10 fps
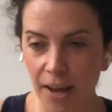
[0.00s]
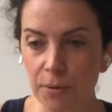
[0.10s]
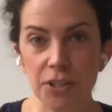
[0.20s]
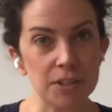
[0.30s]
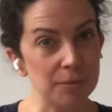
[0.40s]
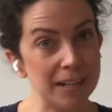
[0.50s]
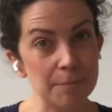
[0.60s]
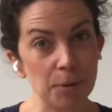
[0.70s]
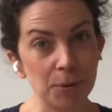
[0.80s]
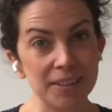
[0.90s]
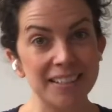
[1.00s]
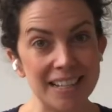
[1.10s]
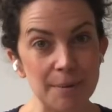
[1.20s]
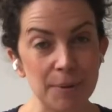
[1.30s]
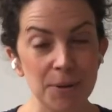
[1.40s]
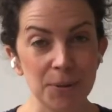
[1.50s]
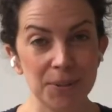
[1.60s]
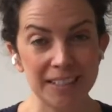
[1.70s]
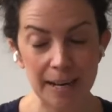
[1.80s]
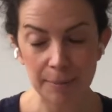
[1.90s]
which is a really important deep core
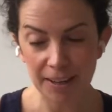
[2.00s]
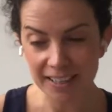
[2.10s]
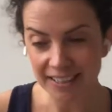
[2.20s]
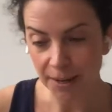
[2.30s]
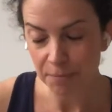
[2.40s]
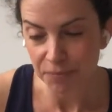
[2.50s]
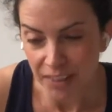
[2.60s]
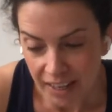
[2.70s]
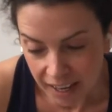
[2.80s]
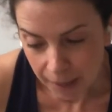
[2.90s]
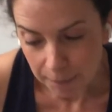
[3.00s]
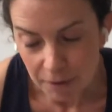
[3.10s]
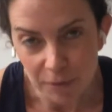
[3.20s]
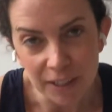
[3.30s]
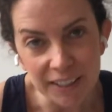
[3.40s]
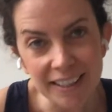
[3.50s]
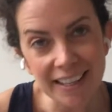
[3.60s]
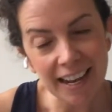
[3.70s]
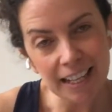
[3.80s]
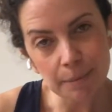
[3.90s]
stabilizer, if we're looking at the
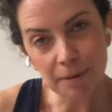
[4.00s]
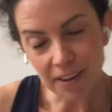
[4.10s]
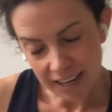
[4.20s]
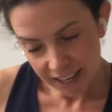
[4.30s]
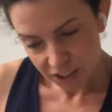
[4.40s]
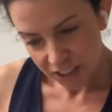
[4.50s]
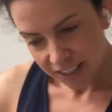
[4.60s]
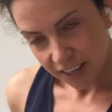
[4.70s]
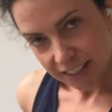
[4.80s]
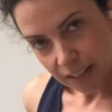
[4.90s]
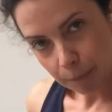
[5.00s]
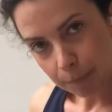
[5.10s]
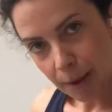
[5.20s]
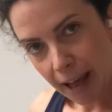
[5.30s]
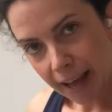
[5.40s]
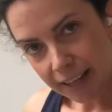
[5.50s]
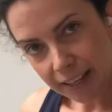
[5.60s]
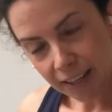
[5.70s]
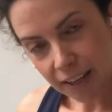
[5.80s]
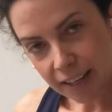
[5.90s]
anatomy of it, it actually starts at the
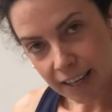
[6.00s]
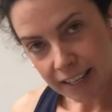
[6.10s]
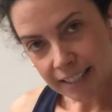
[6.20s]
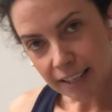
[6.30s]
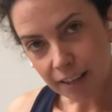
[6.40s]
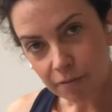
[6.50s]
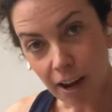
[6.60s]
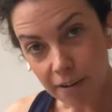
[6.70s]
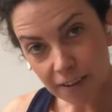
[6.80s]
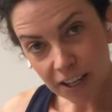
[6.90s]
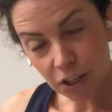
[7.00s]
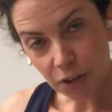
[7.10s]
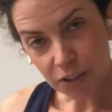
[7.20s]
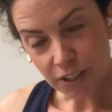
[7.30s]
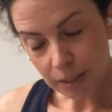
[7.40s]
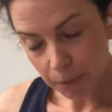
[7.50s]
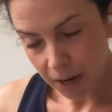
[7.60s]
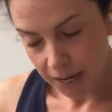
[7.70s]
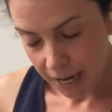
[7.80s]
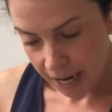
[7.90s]
back, connecting via fascia onto the
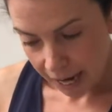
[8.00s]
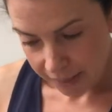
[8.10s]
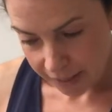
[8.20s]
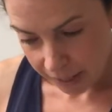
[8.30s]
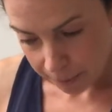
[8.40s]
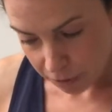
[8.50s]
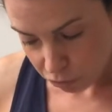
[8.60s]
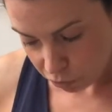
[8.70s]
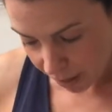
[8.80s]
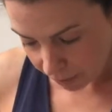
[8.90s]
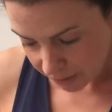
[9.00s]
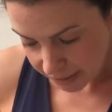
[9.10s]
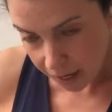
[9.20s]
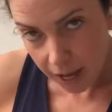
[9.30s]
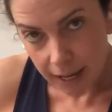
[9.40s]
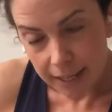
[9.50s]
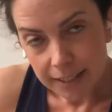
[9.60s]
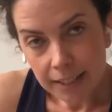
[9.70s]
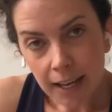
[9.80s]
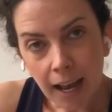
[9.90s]
spine, and then coming round the
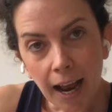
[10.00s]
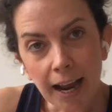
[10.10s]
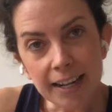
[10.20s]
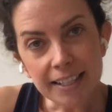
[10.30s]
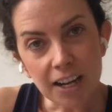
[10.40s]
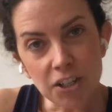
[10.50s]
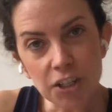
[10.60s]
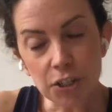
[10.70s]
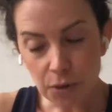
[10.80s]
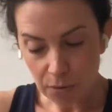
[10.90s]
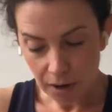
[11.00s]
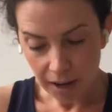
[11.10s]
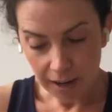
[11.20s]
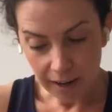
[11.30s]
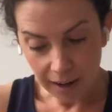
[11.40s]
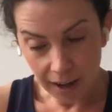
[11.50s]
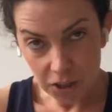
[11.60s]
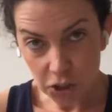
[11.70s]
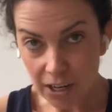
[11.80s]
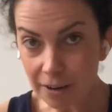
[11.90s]
sides and attaching to a large
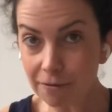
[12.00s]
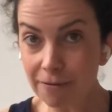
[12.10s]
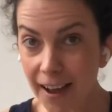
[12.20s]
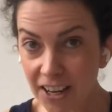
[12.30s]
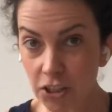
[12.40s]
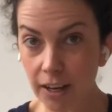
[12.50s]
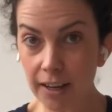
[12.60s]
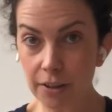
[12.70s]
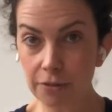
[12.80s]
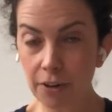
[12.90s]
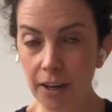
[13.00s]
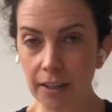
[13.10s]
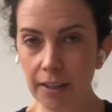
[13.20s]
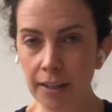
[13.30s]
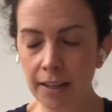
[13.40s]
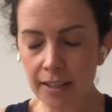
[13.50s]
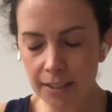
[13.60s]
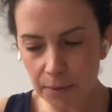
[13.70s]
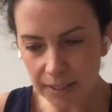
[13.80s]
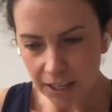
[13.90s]
sheet of fascia at the front.
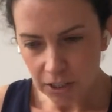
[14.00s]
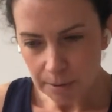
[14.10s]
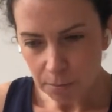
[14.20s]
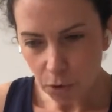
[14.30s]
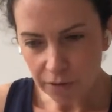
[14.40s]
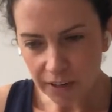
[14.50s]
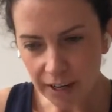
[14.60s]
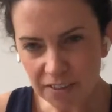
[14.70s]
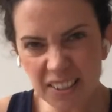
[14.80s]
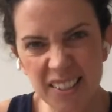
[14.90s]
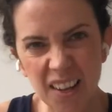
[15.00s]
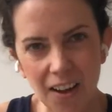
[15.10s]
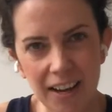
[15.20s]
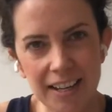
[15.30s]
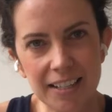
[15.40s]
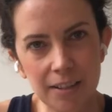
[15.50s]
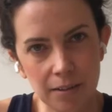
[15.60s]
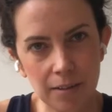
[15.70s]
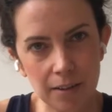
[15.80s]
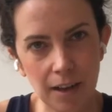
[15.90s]
So it's actually more of a kind of side
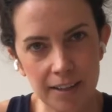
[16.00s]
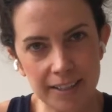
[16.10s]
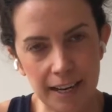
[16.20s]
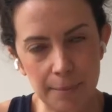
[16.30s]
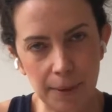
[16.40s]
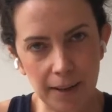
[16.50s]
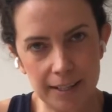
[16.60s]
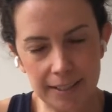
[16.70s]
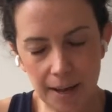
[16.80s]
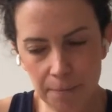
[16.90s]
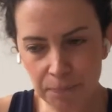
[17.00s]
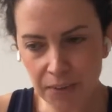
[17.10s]
stabilizer.